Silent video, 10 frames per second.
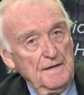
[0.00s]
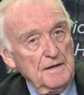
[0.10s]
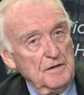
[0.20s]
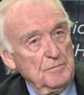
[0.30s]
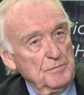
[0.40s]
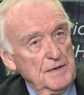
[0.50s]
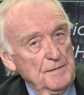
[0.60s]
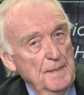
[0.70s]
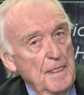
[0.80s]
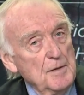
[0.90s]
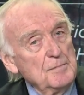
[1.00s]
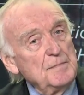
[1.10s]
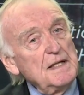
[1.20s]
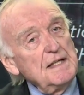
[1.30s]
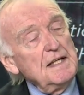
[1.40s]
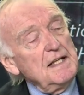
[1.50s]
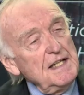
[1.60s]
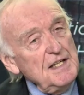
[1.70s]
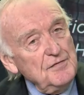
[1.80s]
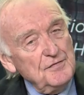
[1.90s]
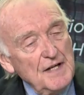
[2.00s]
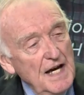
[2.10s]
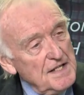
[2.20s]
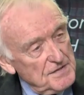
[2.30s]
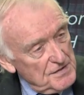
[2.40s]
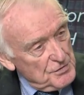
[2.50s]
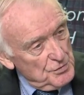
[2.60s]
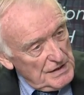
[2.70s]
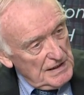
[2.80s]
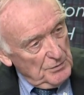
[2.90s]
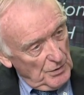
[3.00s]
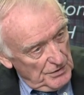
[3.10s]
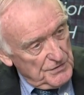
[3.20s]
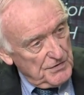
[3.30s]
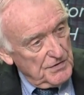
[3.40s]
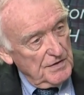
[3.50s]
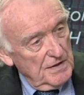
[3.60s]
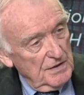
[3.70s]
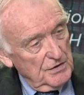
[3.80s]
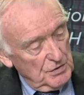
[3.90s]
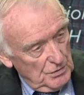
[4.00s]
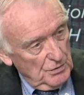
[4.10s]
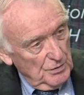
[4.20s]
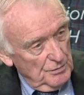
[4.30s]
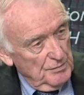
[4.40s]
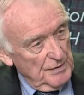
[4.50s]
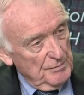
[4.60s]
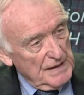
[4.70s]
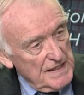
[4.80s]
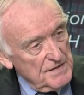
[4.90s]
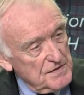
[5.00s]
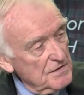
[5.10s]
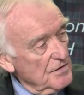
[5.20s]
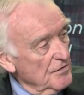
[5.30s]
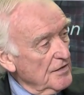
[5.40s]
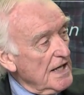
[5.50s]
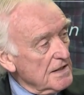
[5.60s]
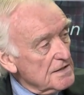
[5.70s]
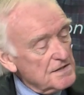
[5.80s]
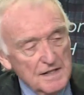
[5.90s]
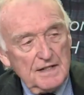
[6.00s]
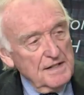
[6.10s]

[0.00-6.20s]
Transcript: but if ISIS really wants to place fighters,